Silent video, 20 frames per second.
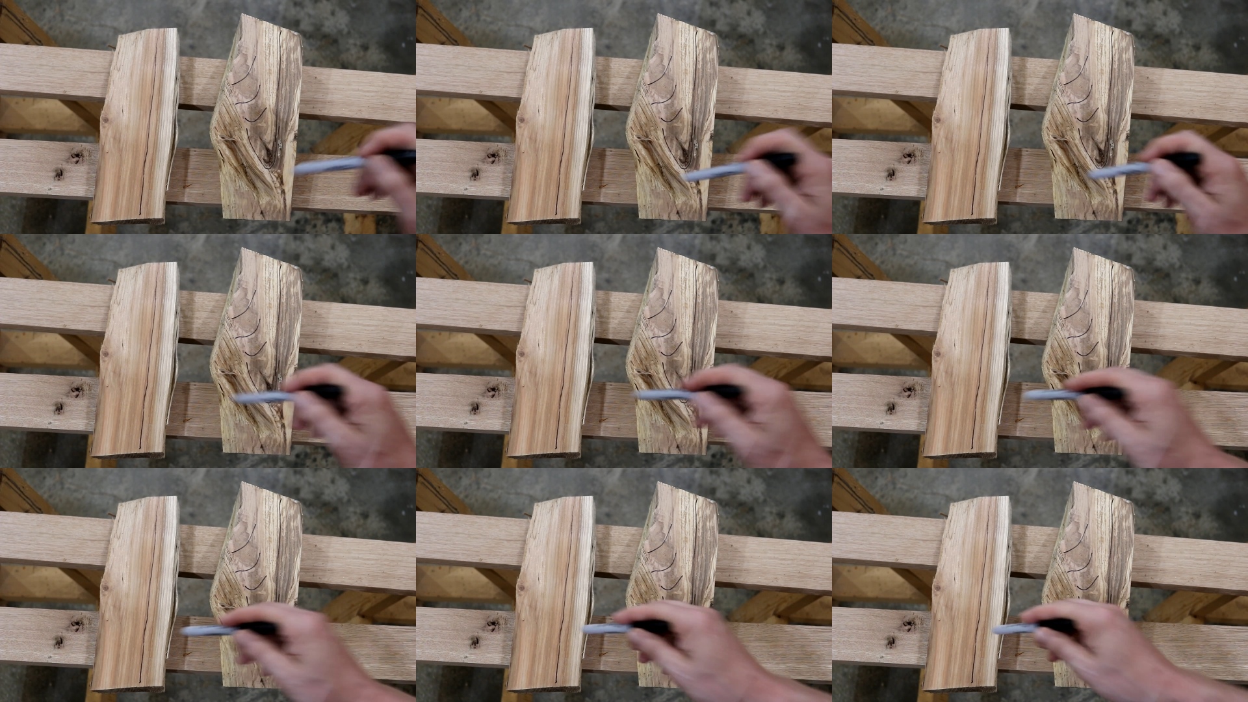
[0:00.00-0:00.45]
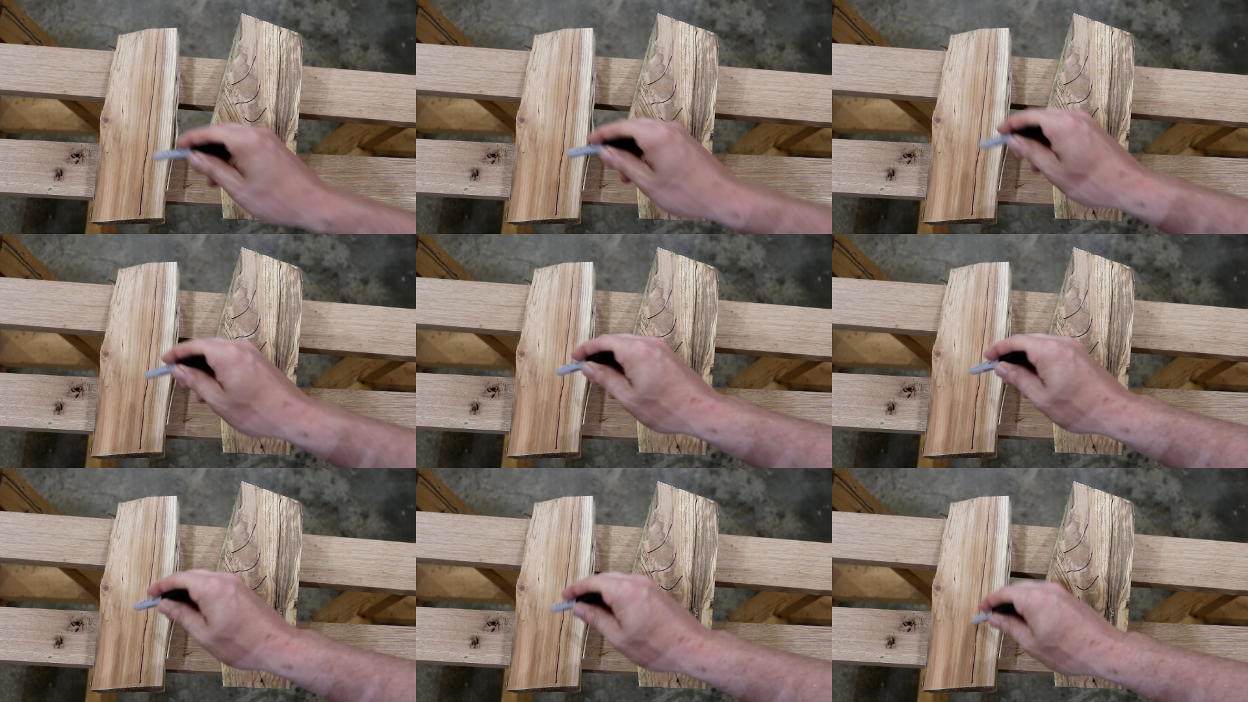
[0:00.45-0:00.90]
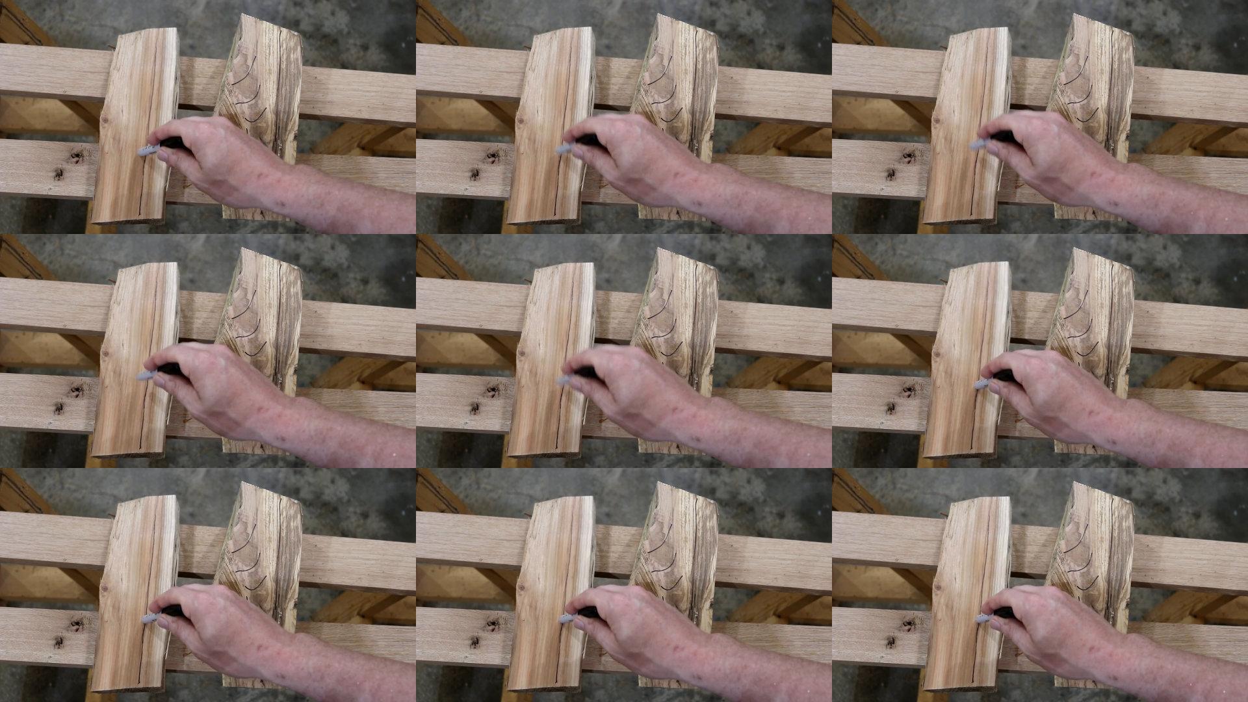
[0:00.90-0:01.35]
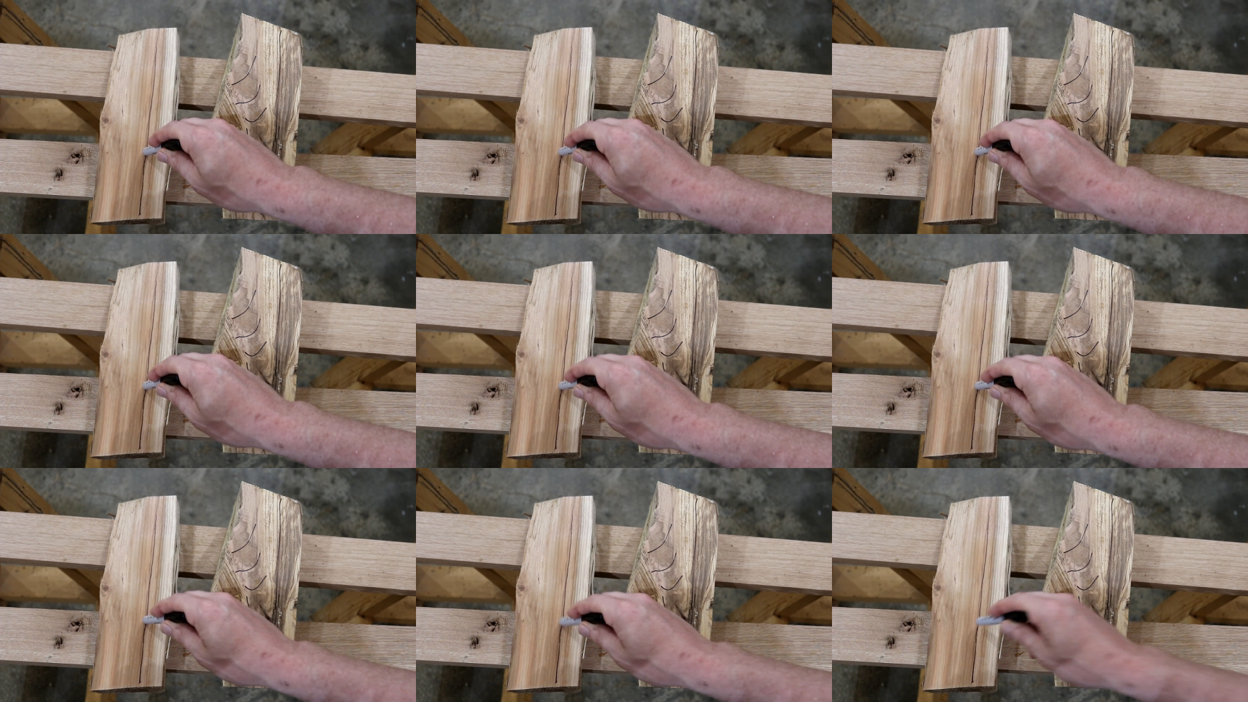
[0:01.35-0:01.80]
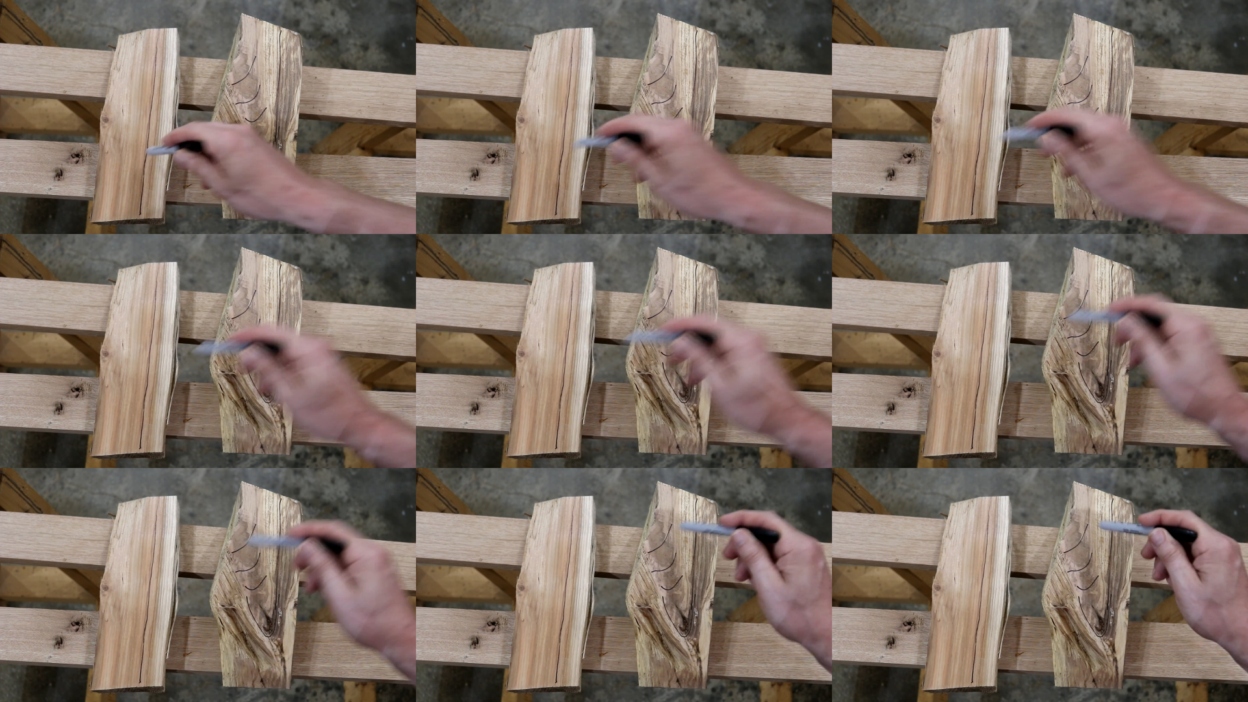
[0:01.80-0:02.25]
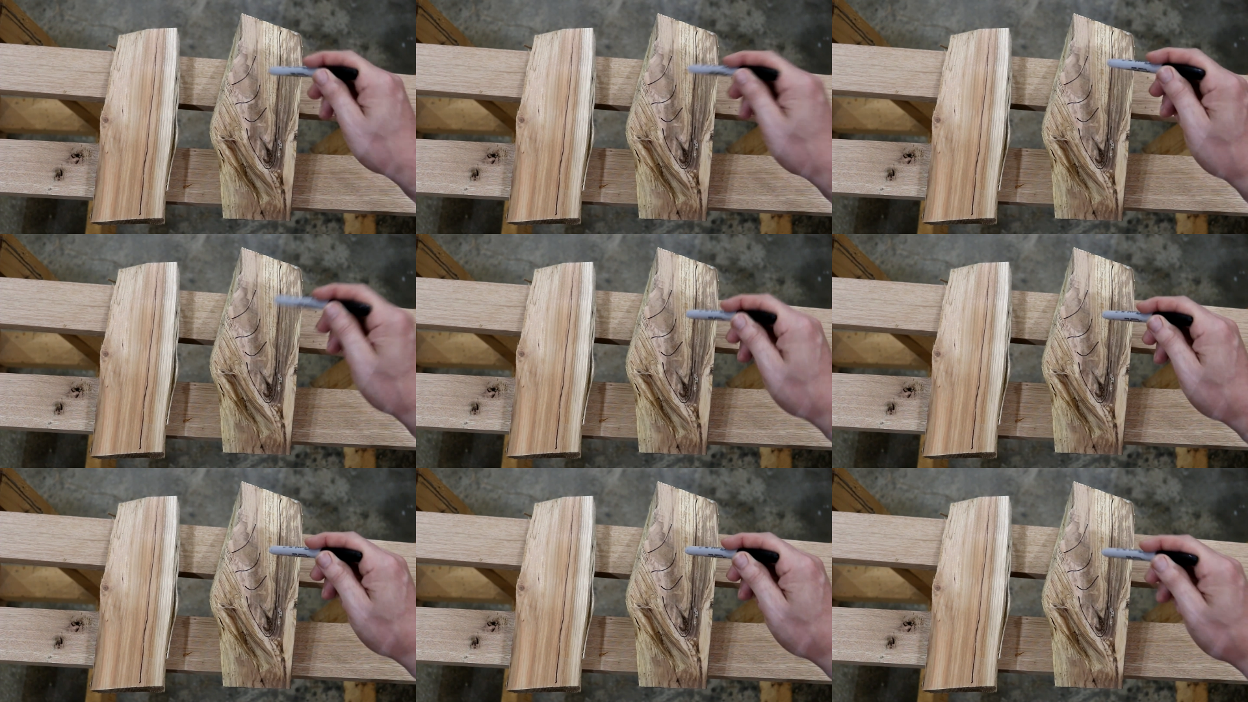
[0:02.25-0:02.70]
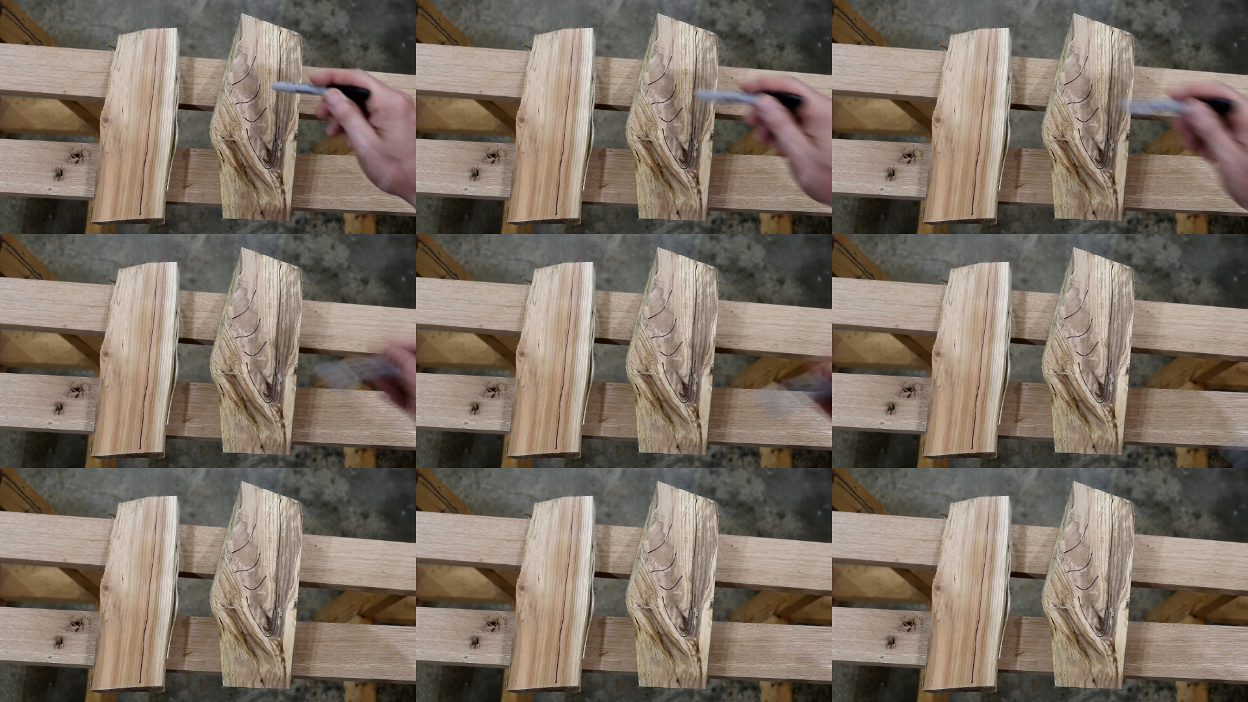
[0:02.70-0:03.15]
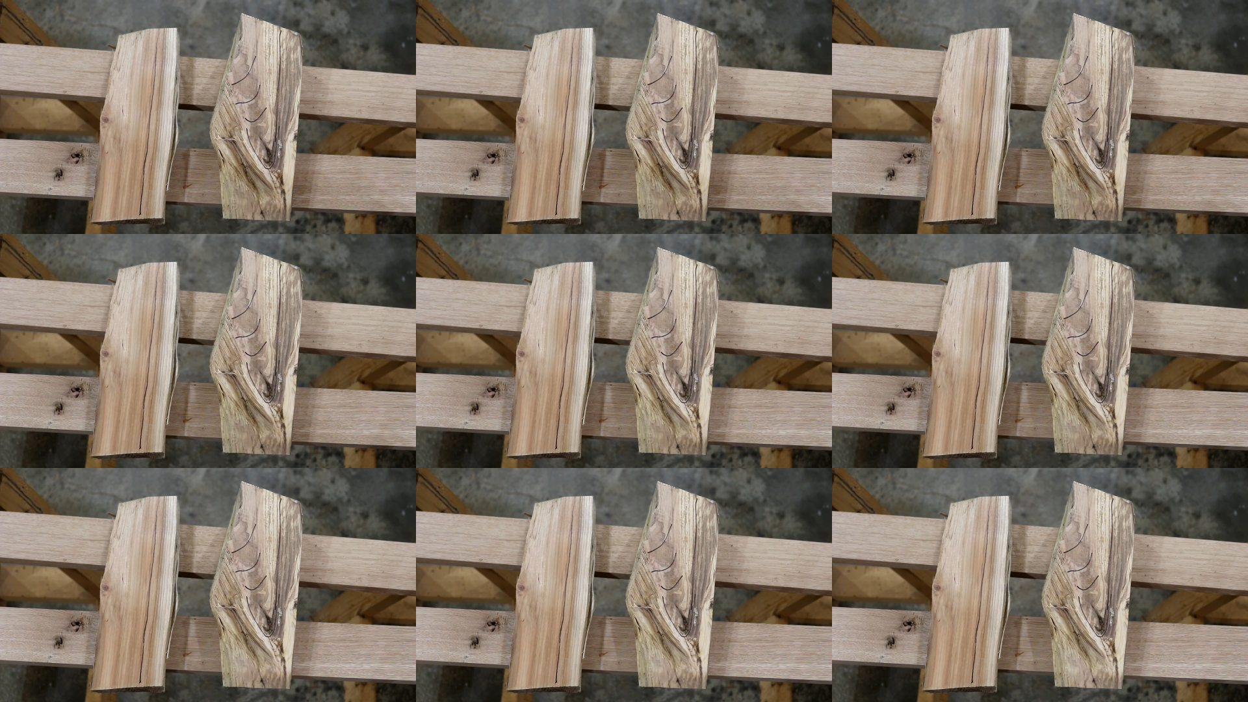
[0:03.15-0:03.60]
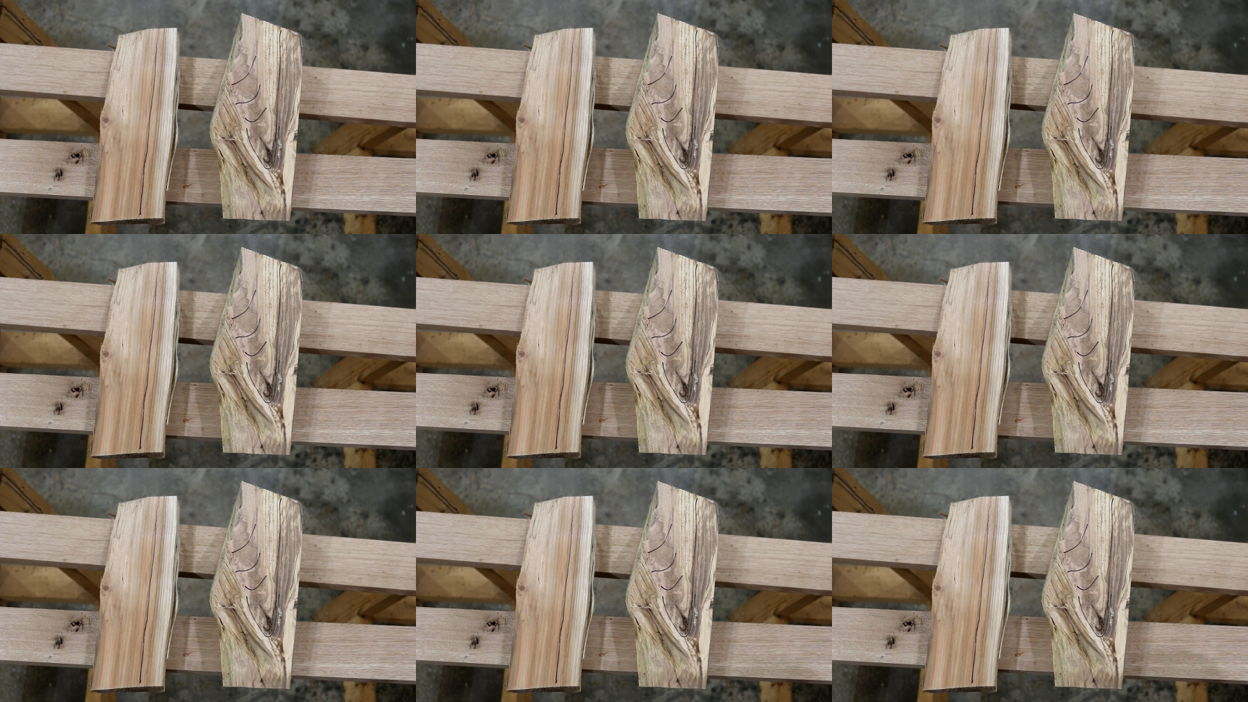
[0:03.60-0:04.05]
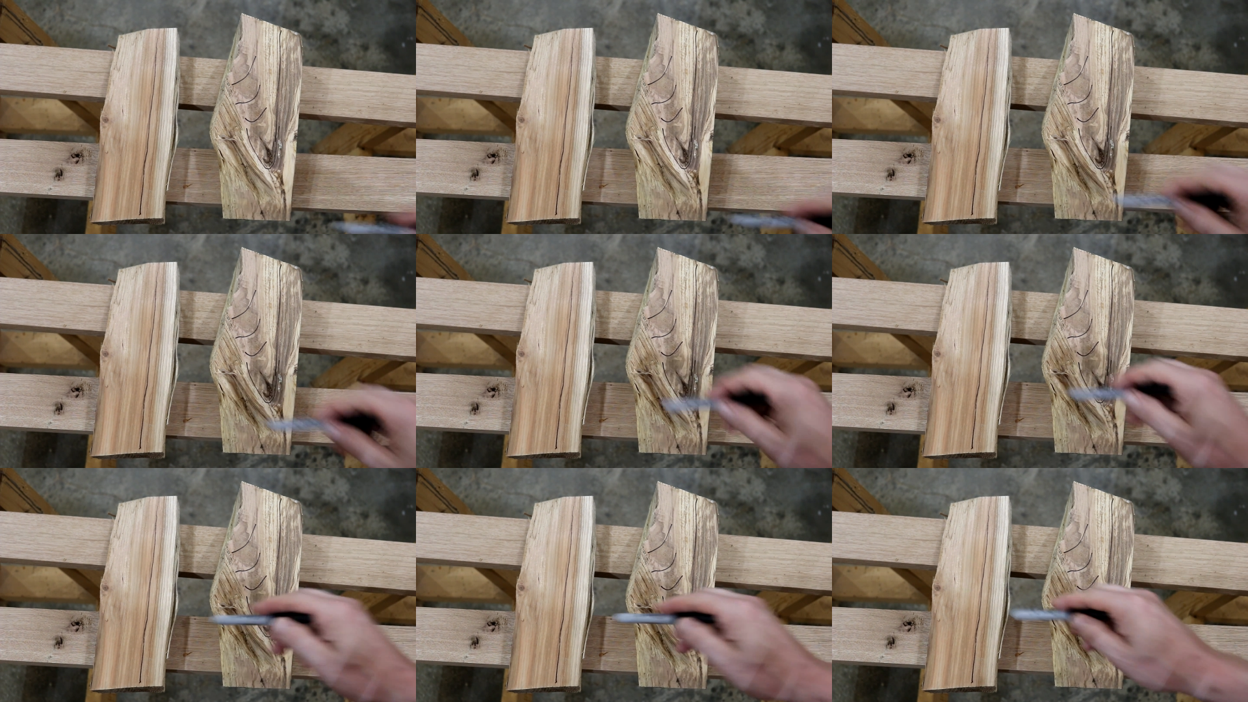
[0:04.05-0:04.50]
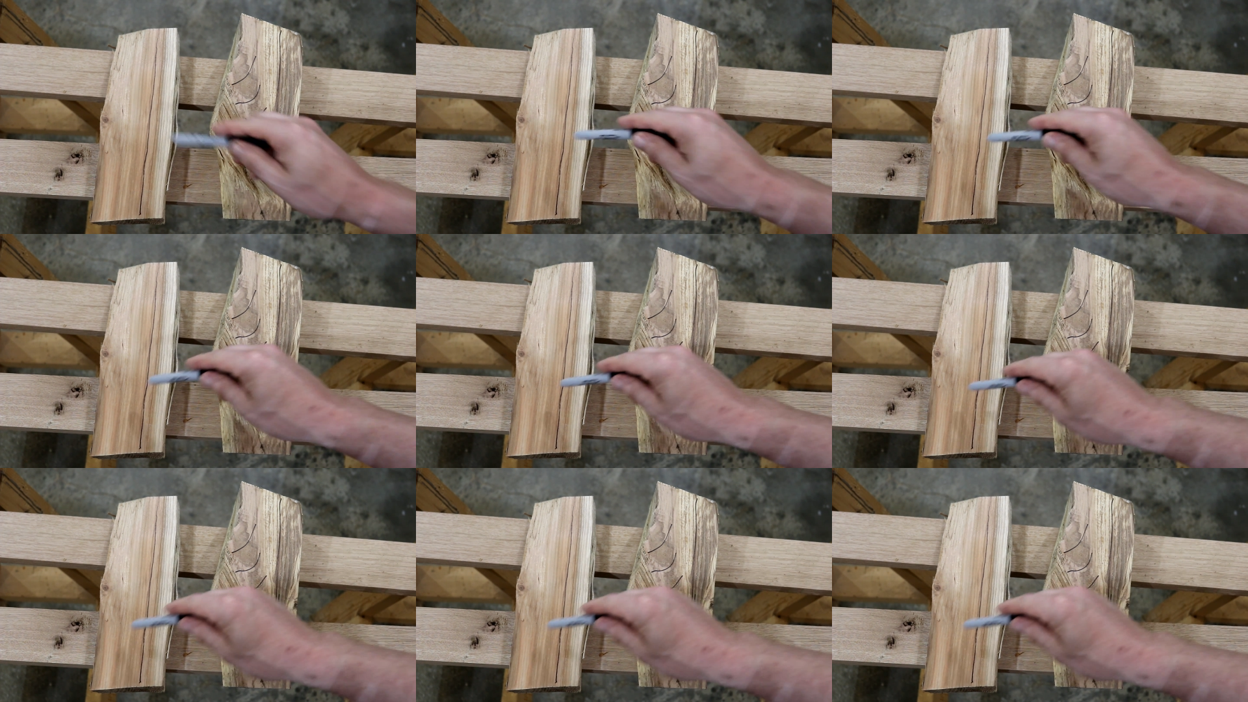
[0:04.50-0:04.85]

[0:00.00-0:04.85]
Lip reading: (no speaker visible)